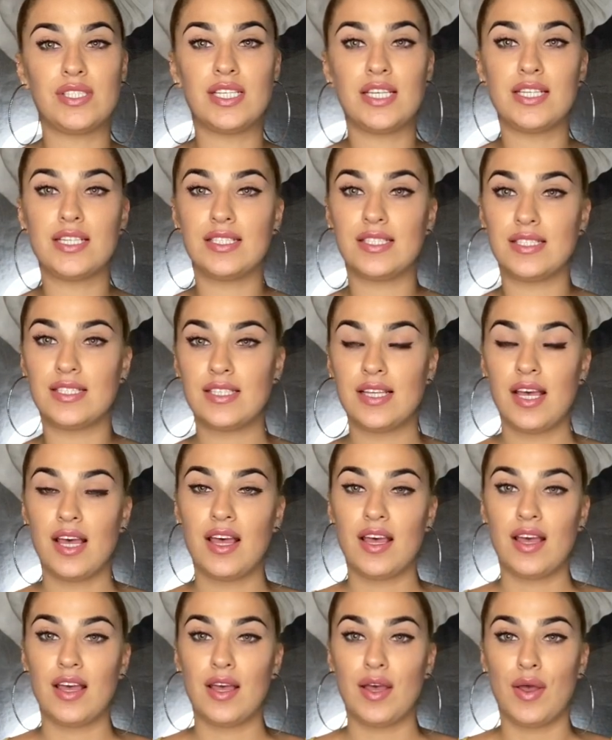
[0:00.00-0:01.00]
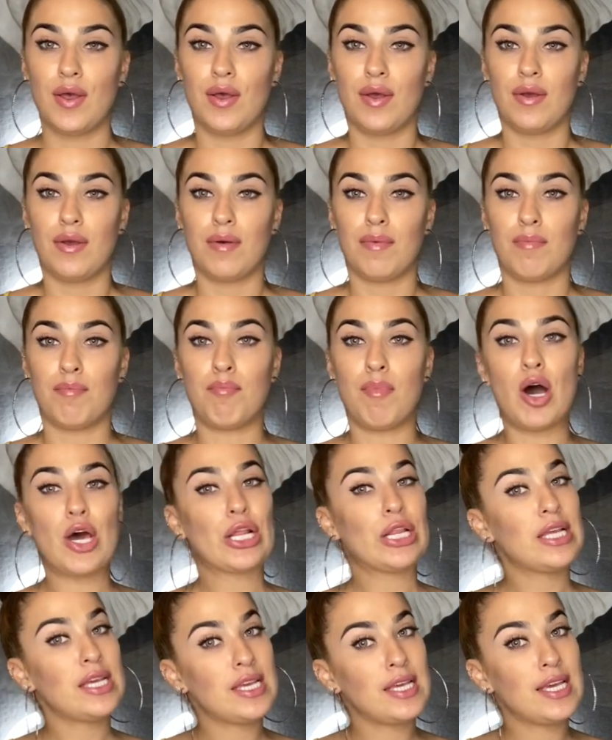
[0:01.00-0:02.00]
is
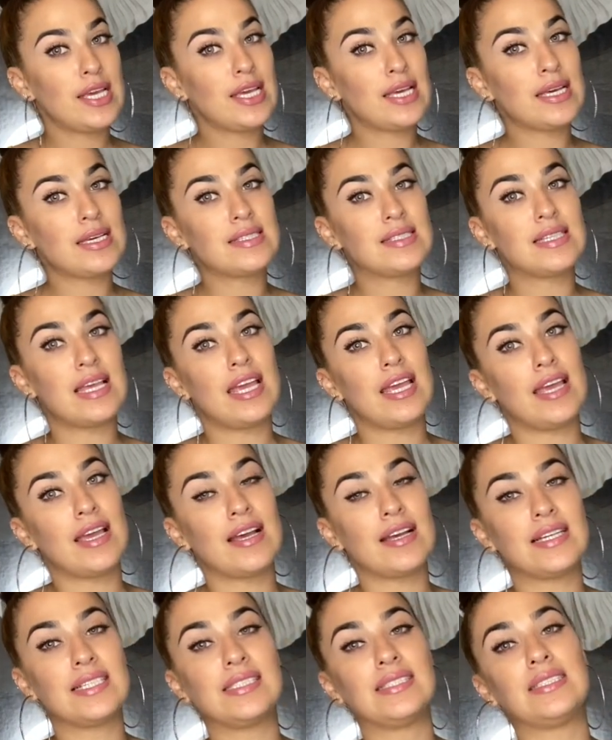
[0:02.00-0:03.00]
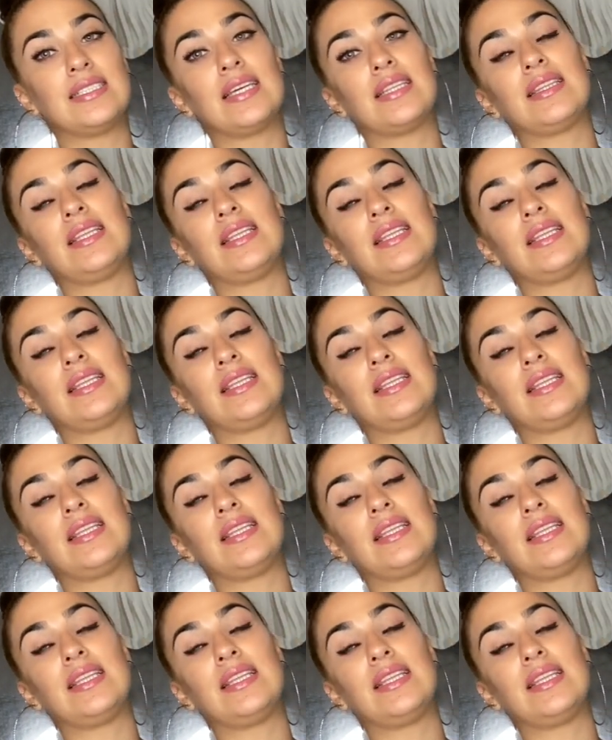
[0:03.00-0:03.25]
modeling gigs and